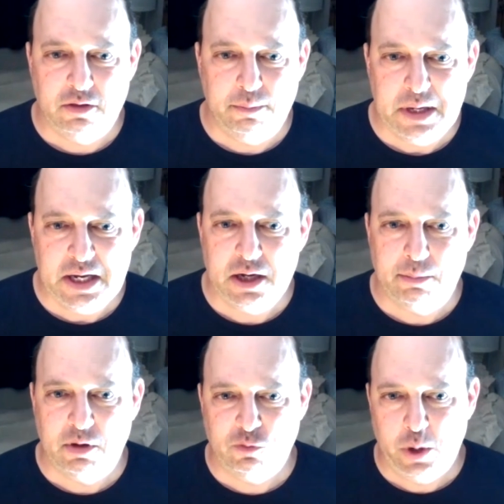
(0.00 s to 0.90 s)
the
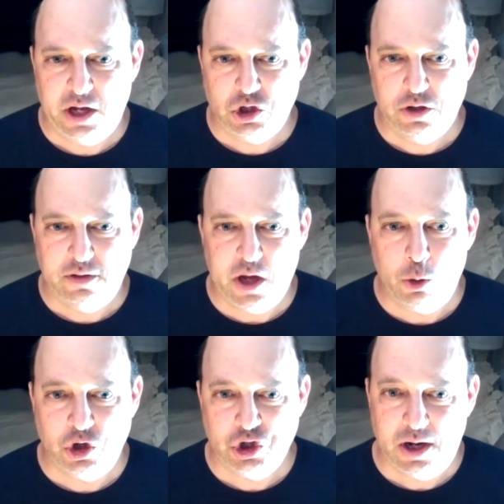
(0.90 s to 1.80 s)
medium of which the
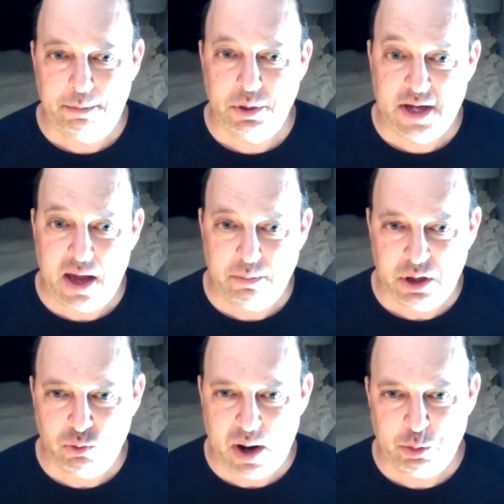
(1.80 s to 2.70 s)
ownership can
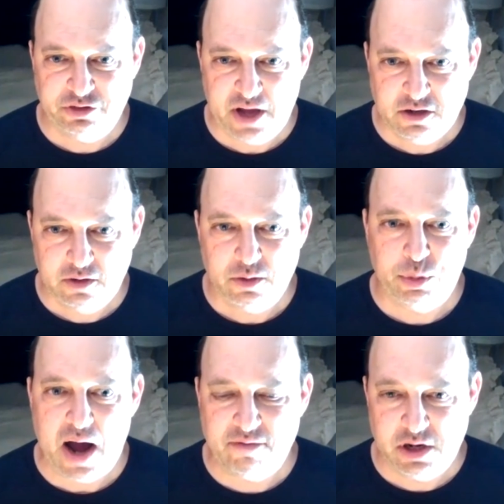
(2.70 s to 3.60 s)
be represented, the
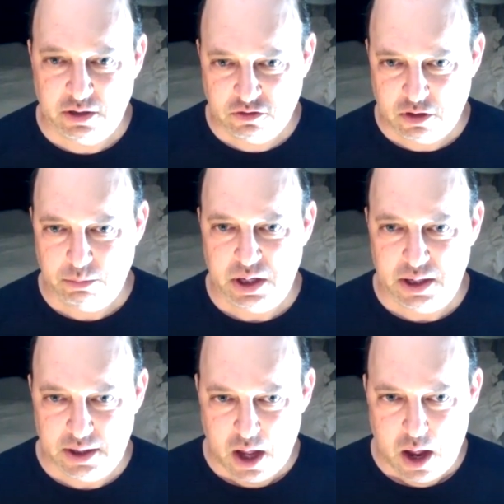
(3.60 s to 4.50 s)
provenance can
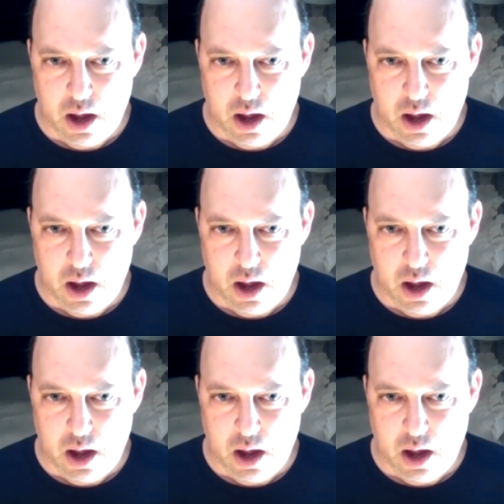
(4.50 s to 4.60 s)
be,